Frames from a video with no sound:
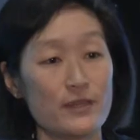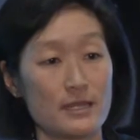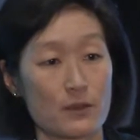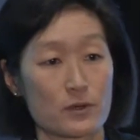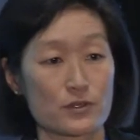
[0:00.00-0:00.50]
the
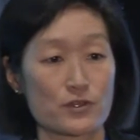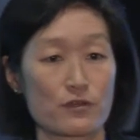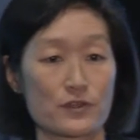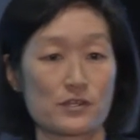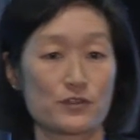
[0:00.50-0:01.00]
network
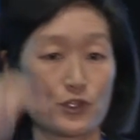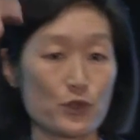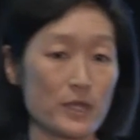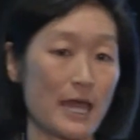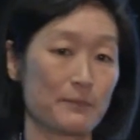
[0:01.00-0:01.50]
services to
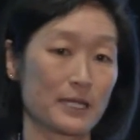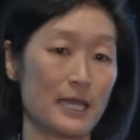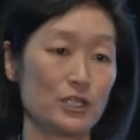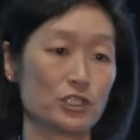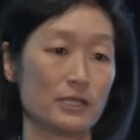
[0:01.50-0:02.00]
the
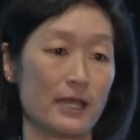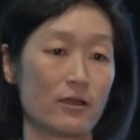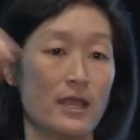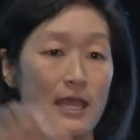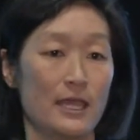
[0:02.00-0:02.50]
application layer
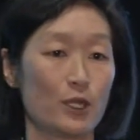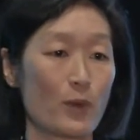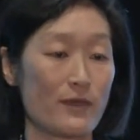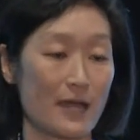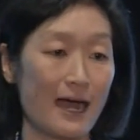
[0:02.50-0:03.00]
in a
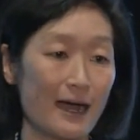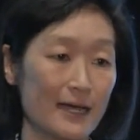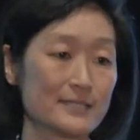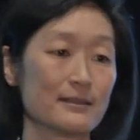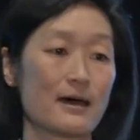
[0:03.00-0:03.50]
way that
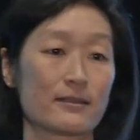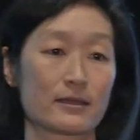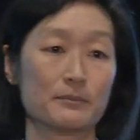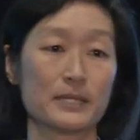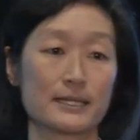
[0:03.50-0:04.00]
hides a lot of the
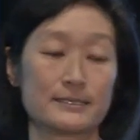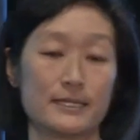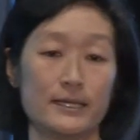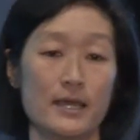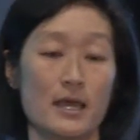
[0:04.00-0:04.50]

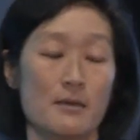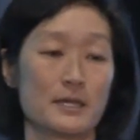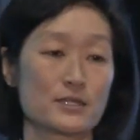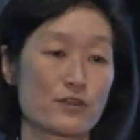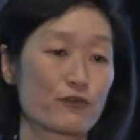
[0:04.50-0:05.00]
complexity.
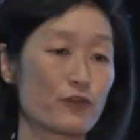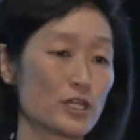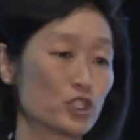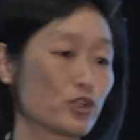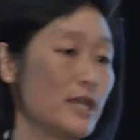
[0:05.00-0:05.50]
Because the
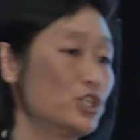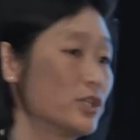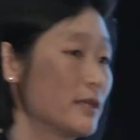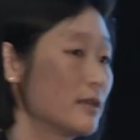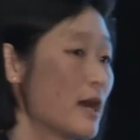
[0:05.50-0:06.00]

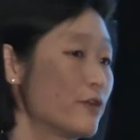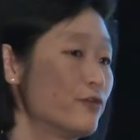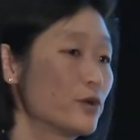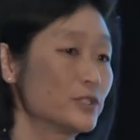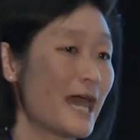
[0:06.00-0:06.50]
frustration that a lot of
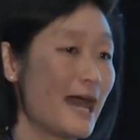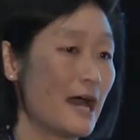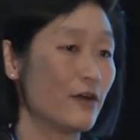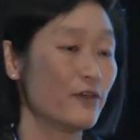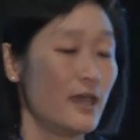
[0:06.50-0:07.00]
folks
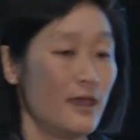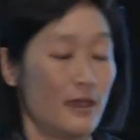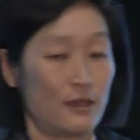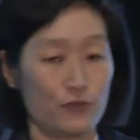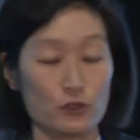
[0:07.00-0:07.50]
have,
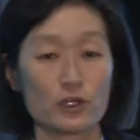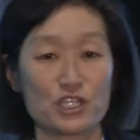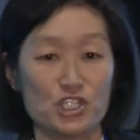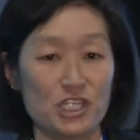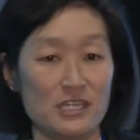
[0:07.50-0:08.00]
and if you look
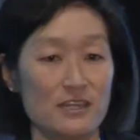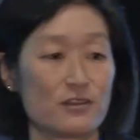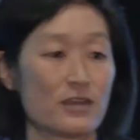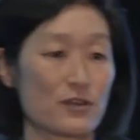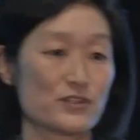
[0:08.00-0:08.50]
at GE, they're
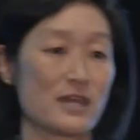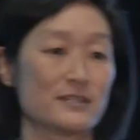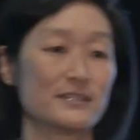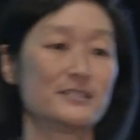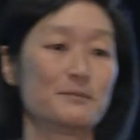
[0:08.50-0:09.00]
now saying
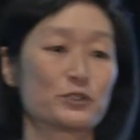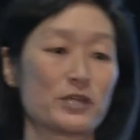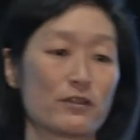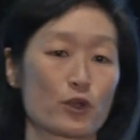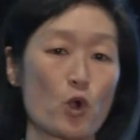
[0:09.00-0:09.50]

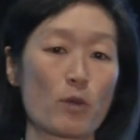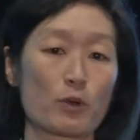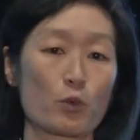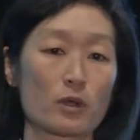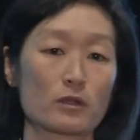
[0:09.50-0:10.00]
60% of their
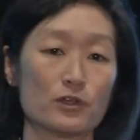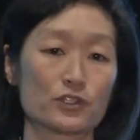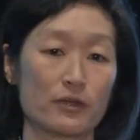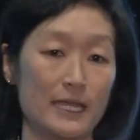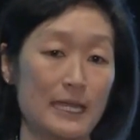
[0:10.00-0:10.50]
corporate workloads
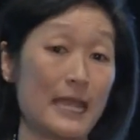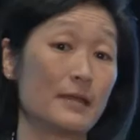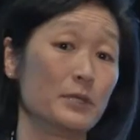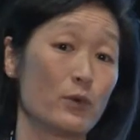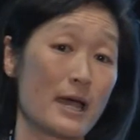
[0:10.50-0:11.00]
are in
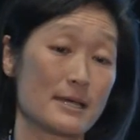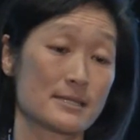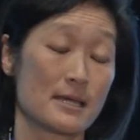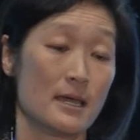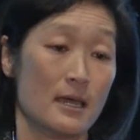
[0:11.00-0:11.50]

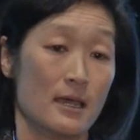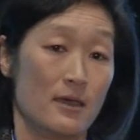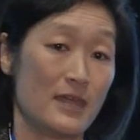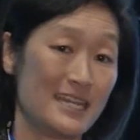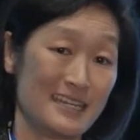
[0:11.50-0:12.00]
AWS.
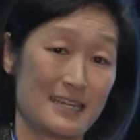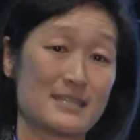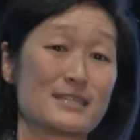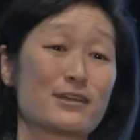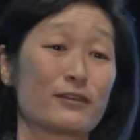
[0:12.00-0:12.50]
They didn't
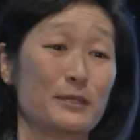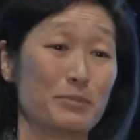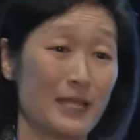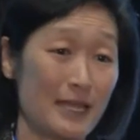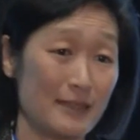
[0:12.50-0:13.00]
necessarily
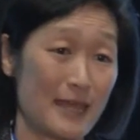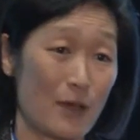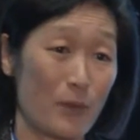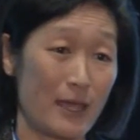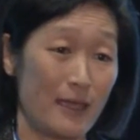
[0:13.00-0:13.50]
plan it
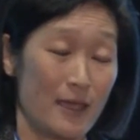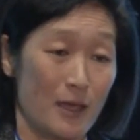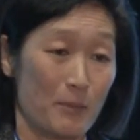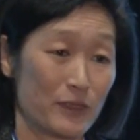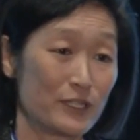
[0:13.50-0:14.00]
that way,
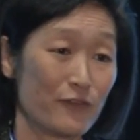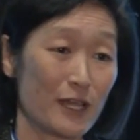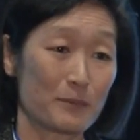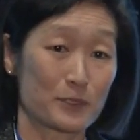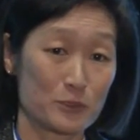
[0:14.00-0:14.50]
but the
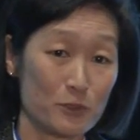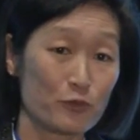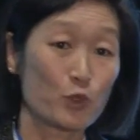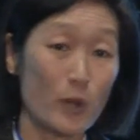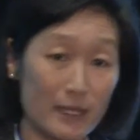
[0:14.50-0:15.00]
developers
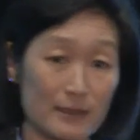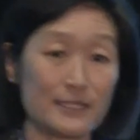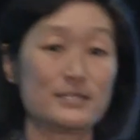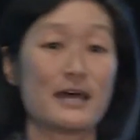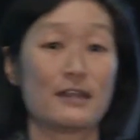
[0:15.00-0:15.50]
moved quickly
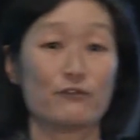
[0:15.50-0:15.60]
to that